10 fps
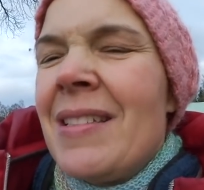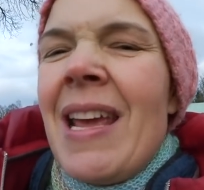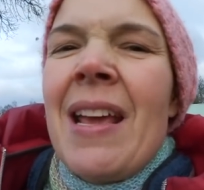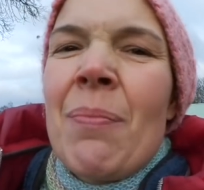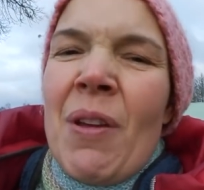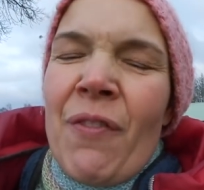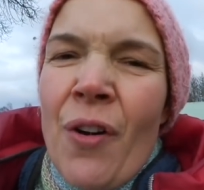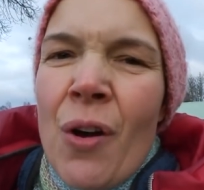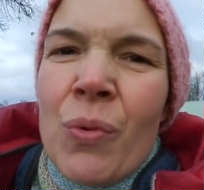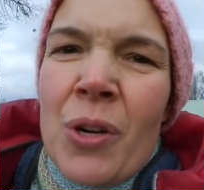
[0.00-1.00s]
take me
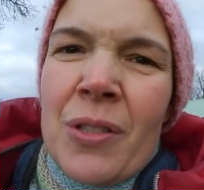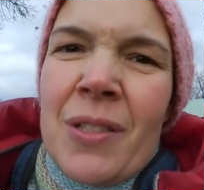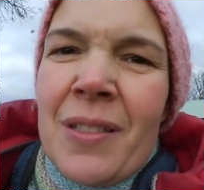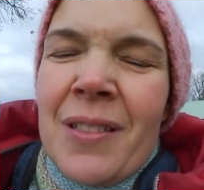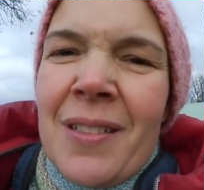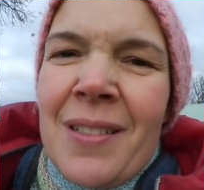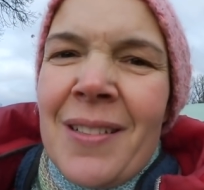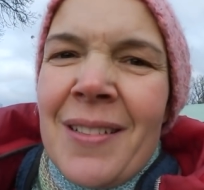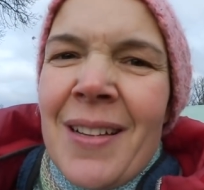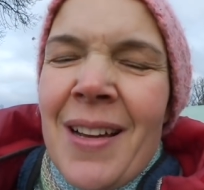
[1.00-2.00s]
forward.
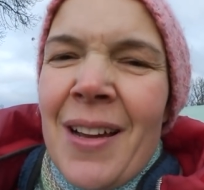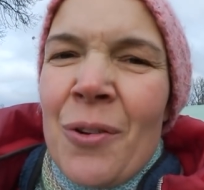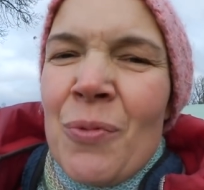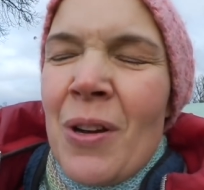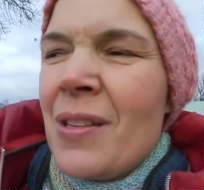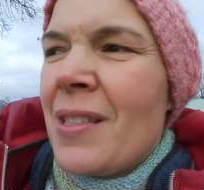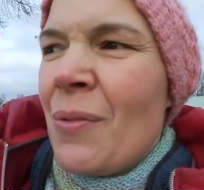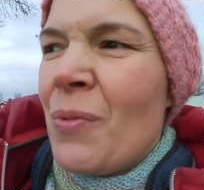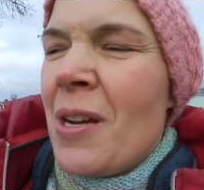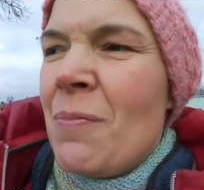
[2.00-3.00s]
I hope you
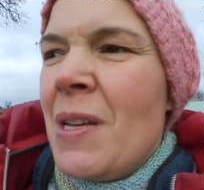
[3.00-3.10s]
understand what I